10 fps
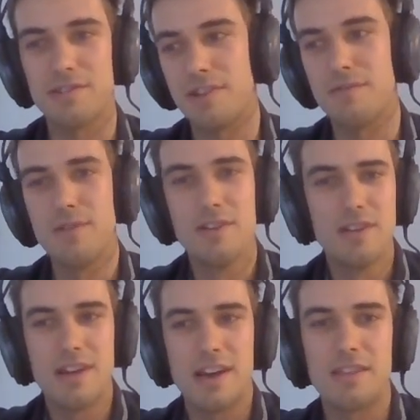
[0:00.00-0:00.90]
So
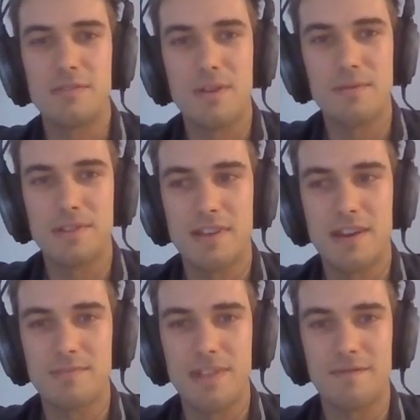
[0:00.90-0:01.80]
I think the way we do that
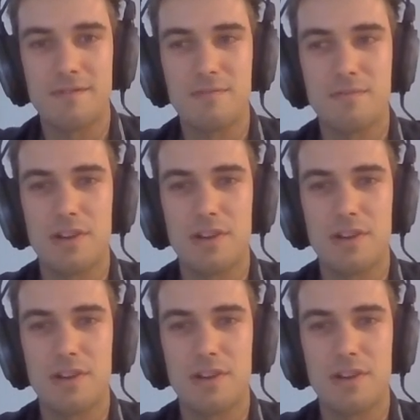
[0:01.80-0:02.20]
in platform,